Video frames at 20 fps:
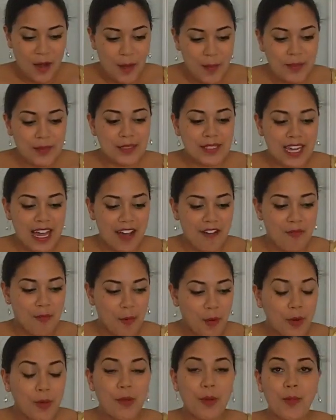almost have
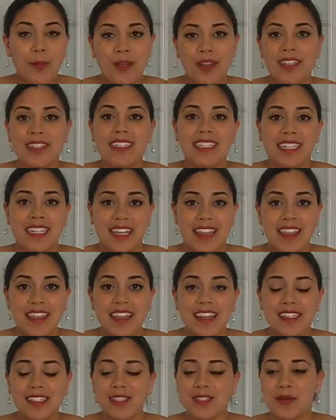more mobility in
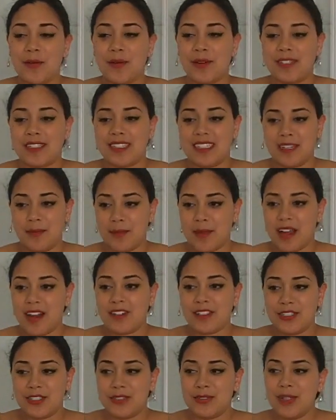this corset
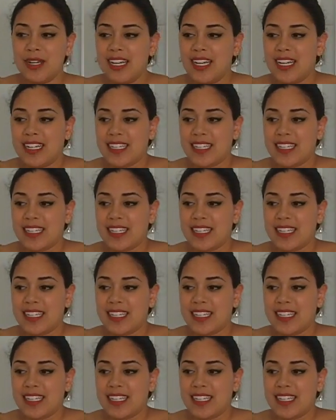compared to